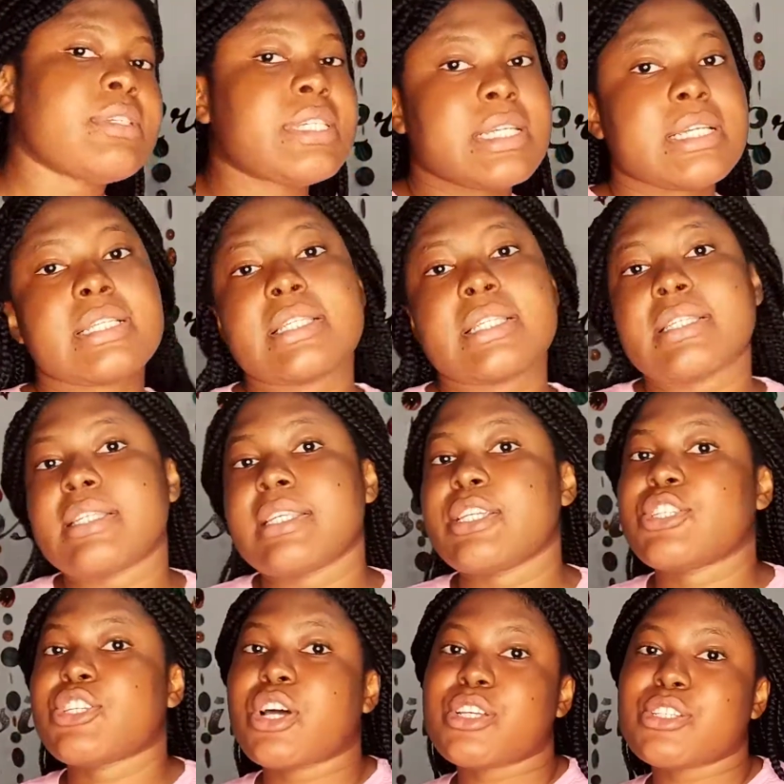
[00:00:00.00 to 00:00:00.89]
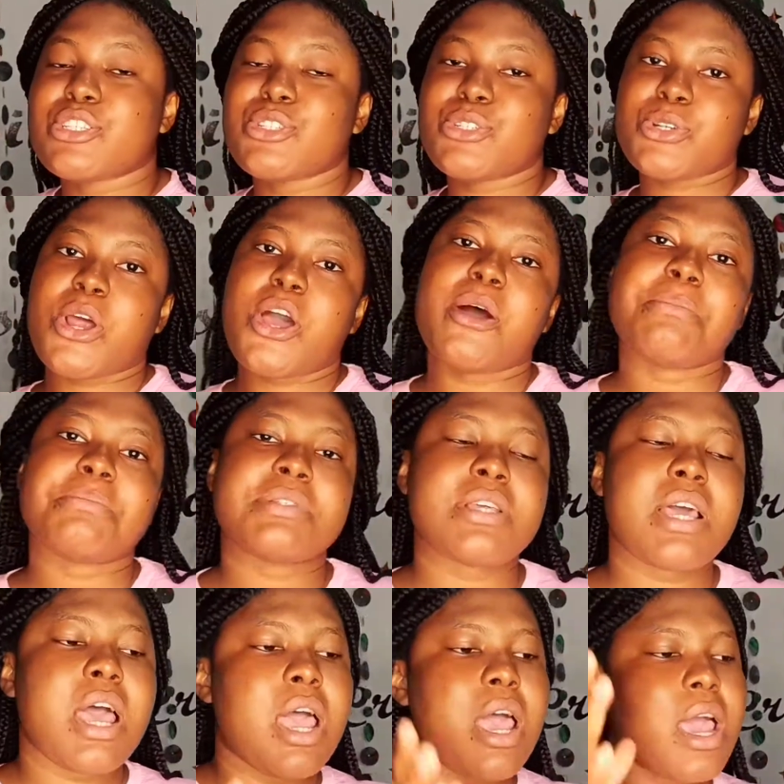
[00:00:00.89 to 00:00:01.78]
Dcc'S just dropped
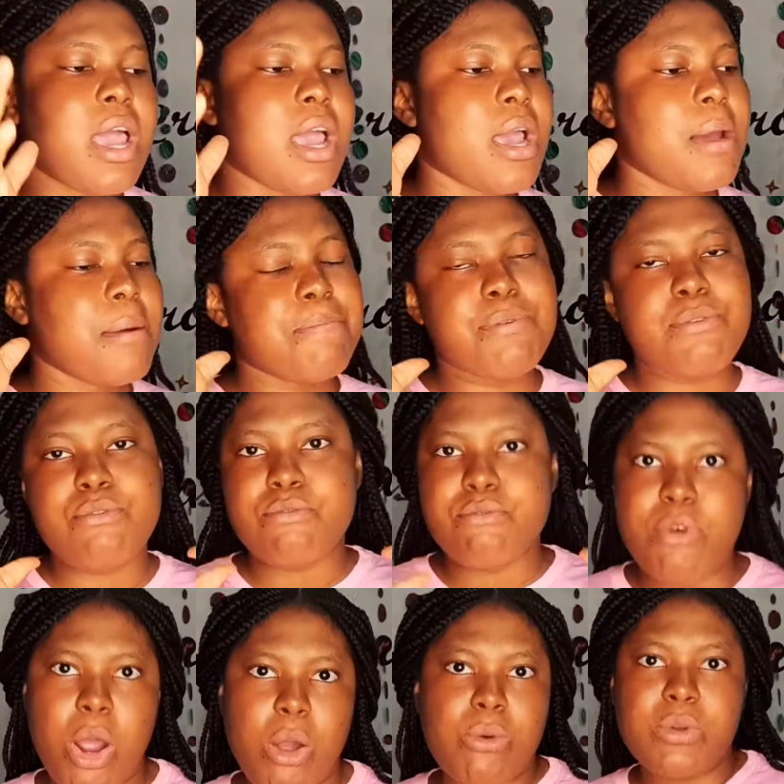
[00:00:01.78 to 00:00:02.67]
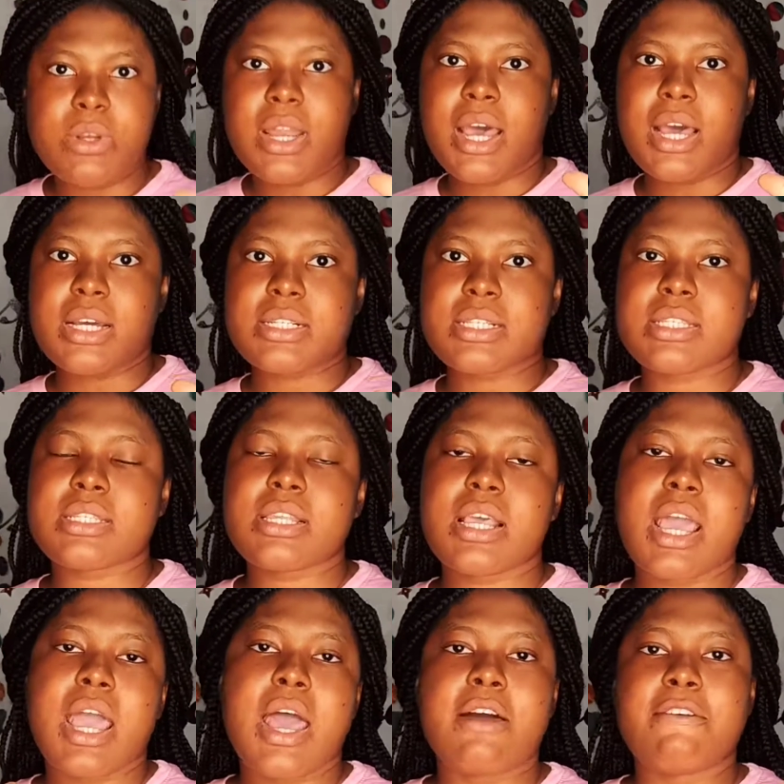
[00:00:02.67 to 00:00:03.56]
a product
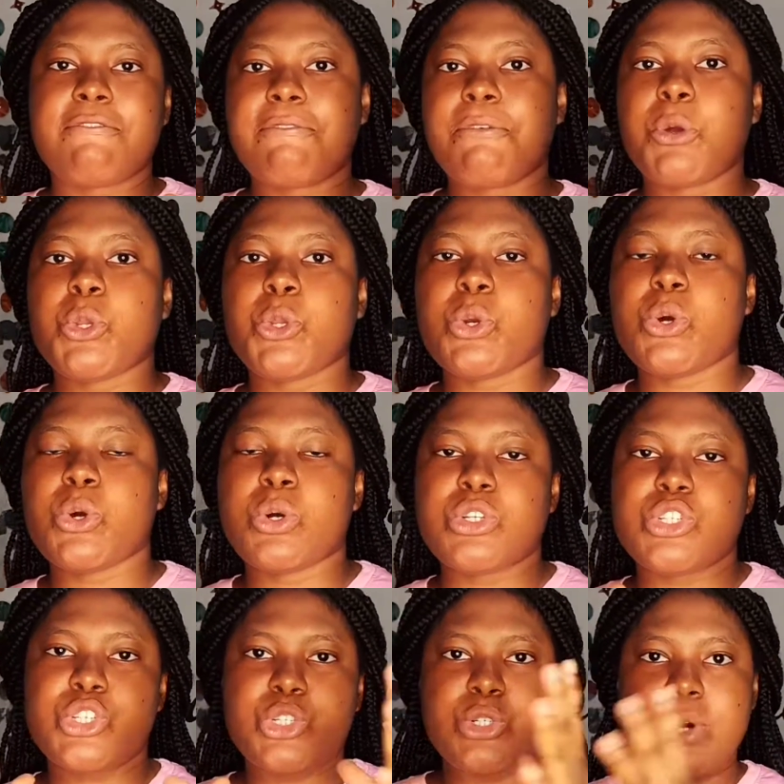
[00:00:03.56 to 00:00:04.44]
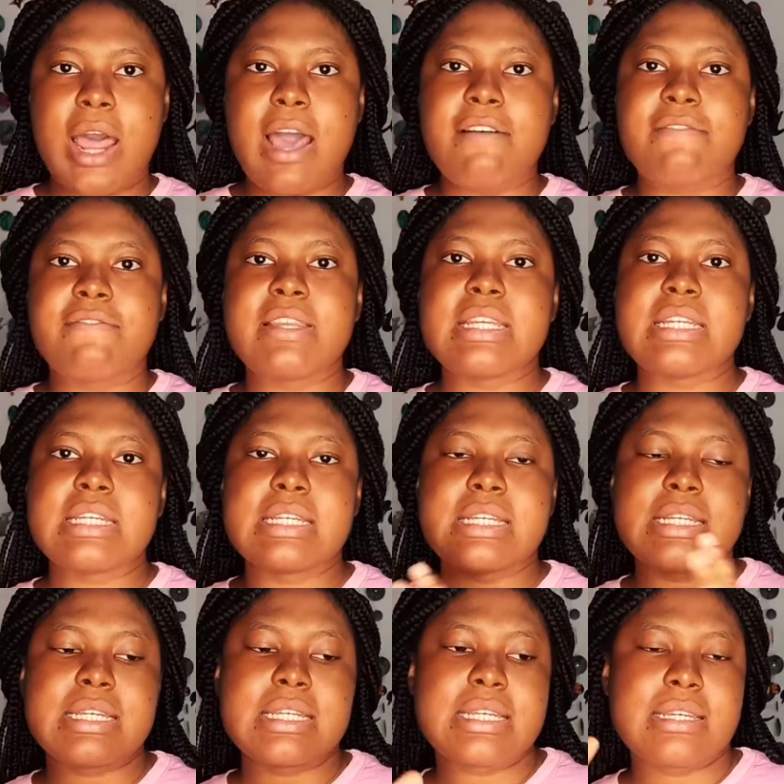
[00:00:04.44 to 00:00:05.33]
for your
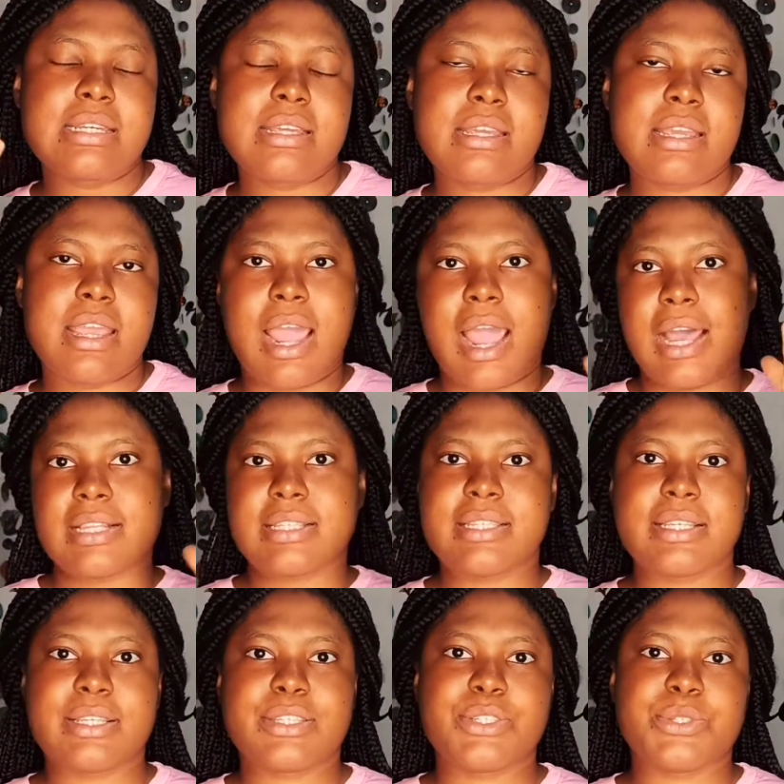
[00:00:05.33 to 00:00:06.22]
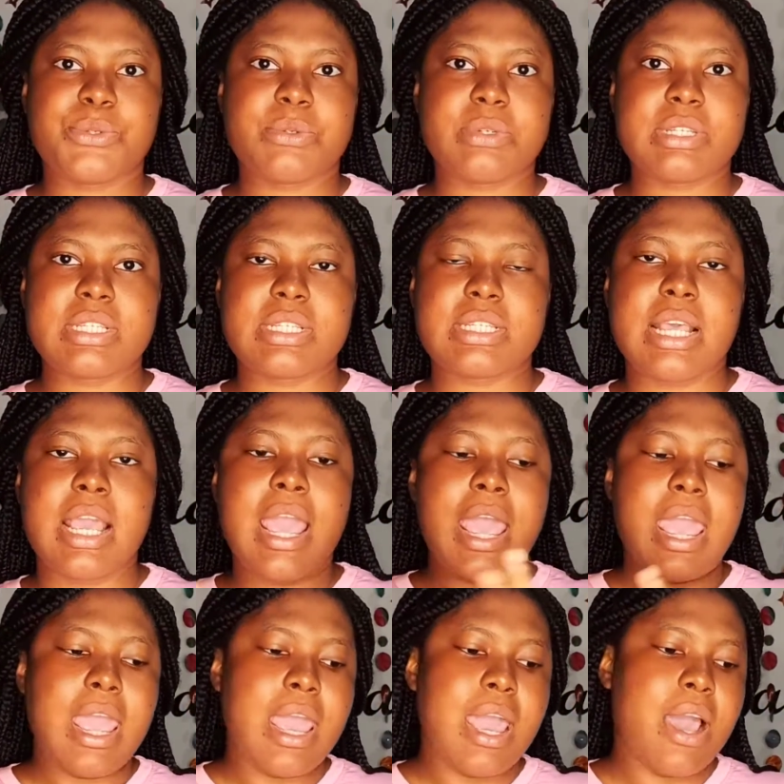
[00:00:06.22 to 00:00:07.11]
traveling accessories.
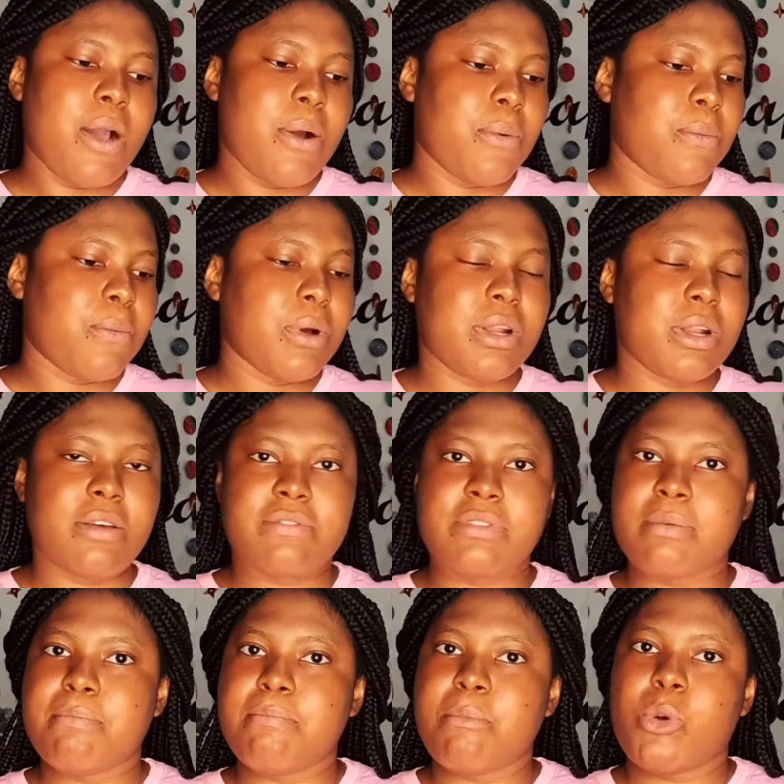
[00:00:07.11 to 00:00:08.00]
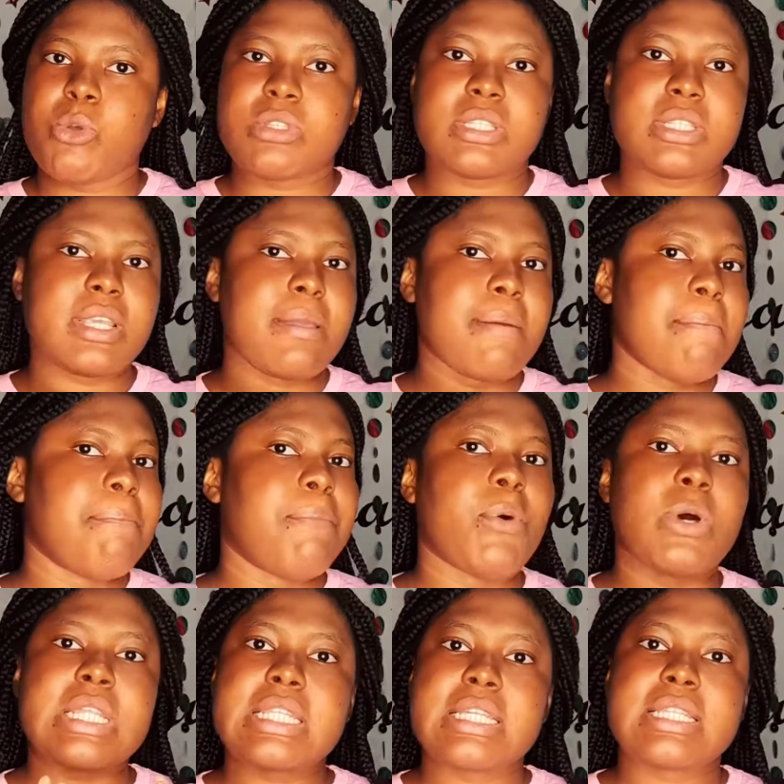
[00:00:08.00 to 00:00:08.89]
One of the most
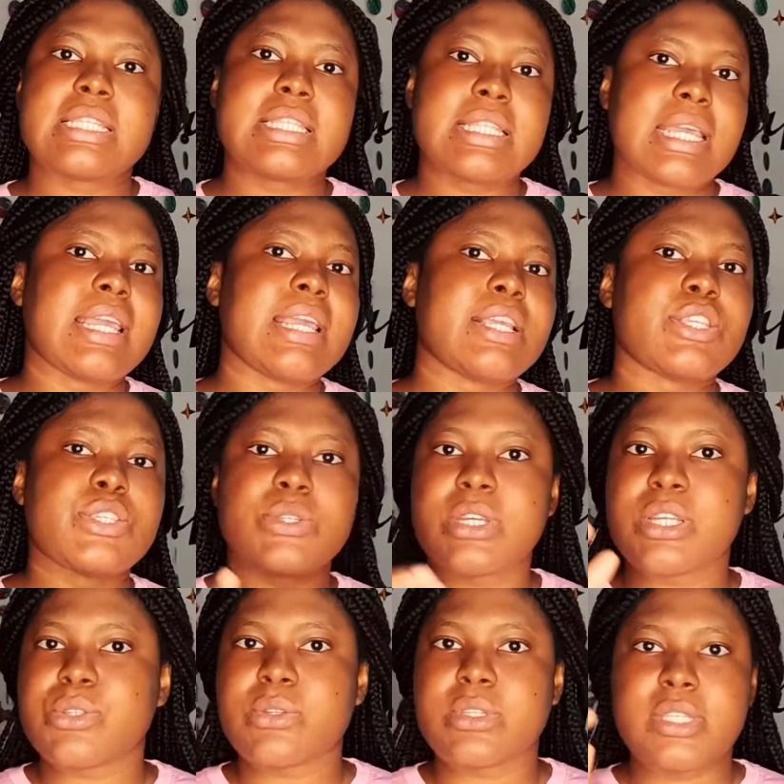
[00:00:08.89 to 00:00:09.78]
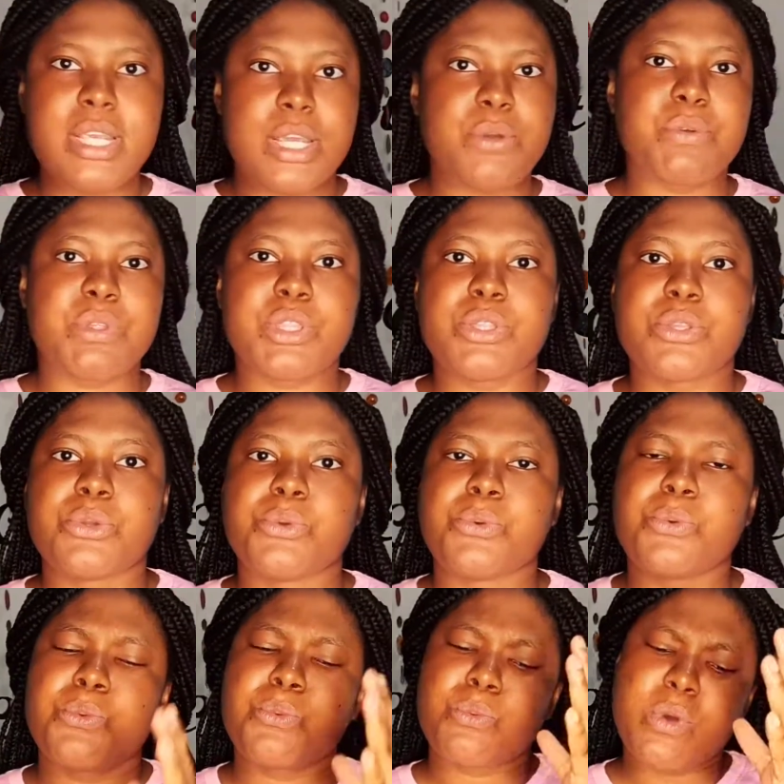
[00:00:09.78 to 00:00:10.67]
important things you need to take with you
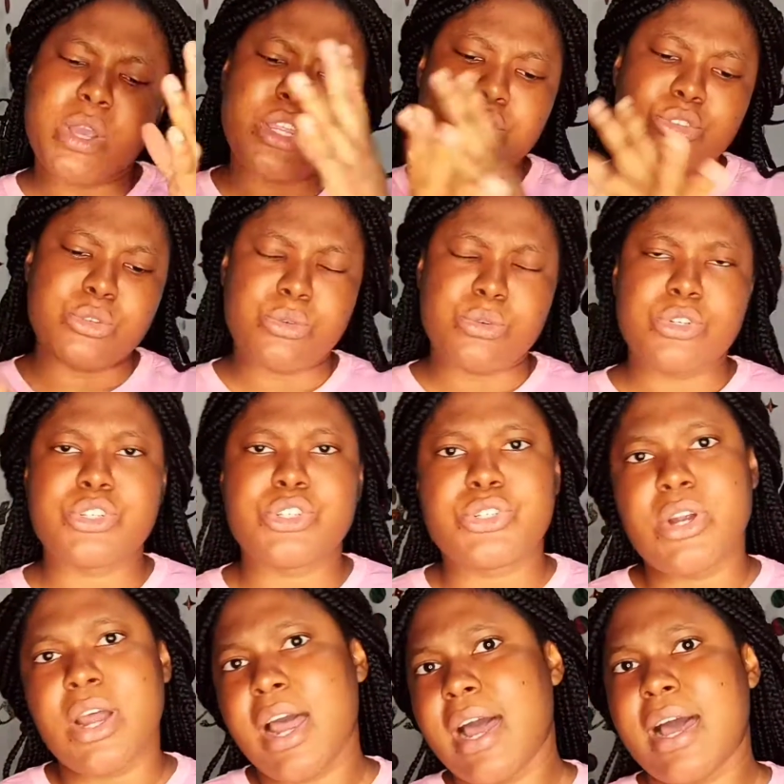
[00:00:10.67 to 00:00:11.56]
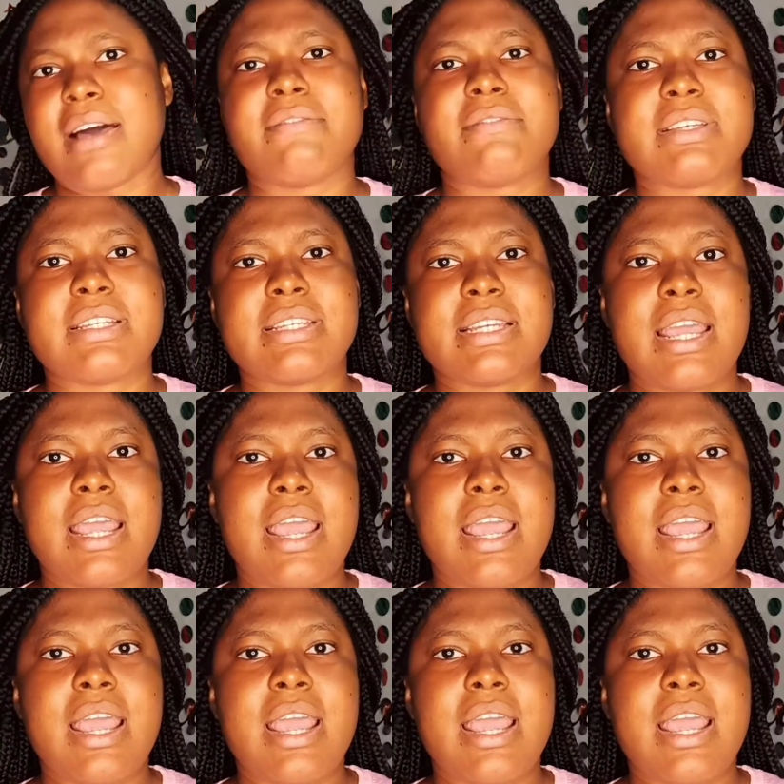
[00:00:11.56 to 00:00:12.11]
when you're traveling.